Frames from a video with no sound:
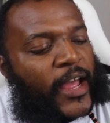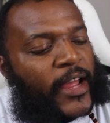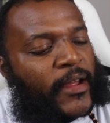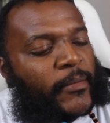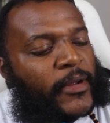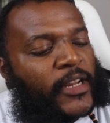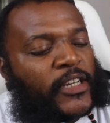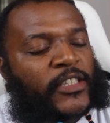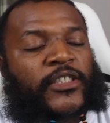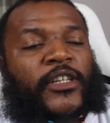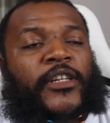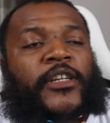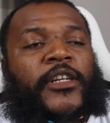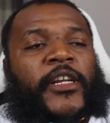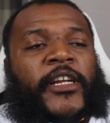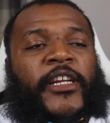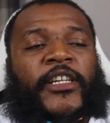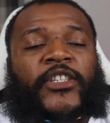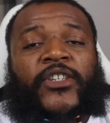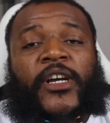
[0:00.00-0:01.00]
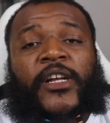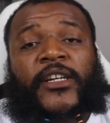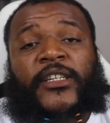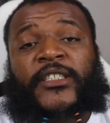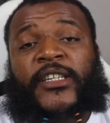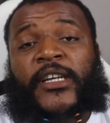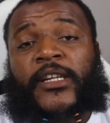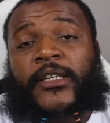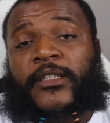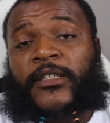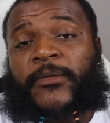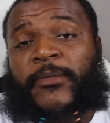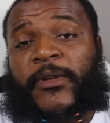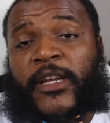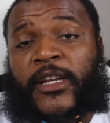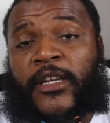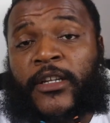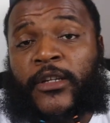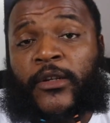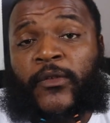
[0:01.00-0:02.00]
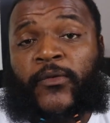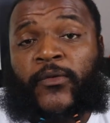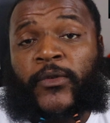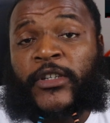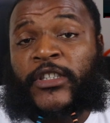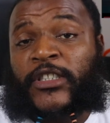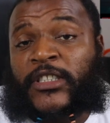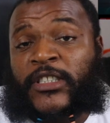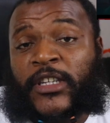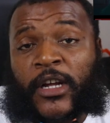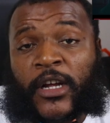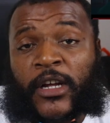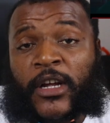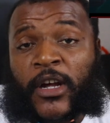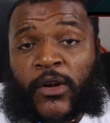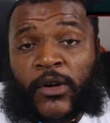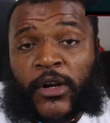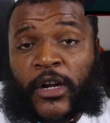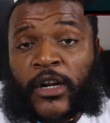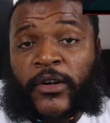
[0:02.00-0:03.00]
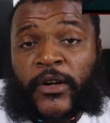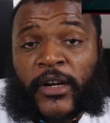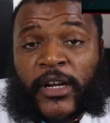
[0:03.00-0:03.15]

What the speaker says: Hey man, so look, he trying to tell us, man, look, if we just all hold our